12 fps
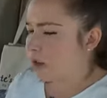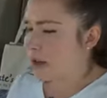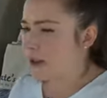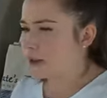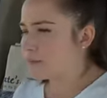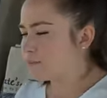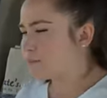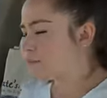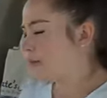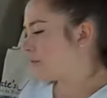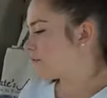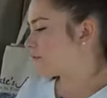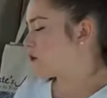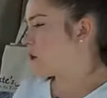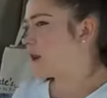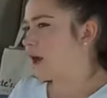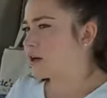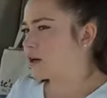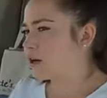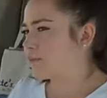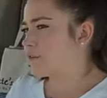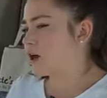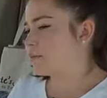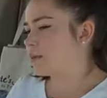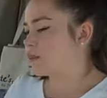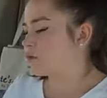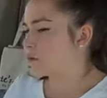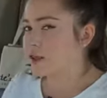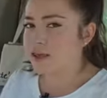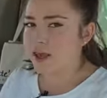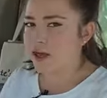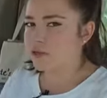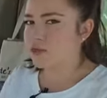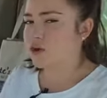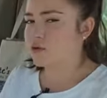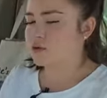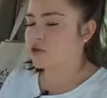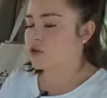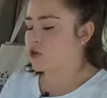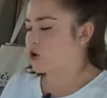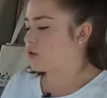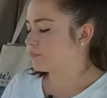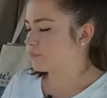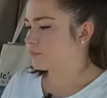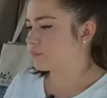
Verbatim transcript: It may have not had enough time in the wheat yet, though, to know.